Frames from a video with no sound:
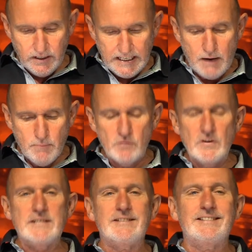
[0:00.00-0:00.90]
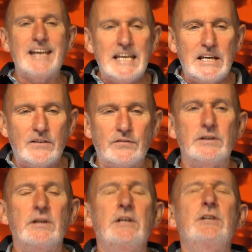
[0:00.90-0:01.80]
can we receive?
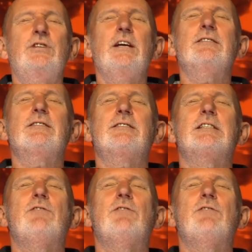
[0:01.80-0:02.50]
Jesus says,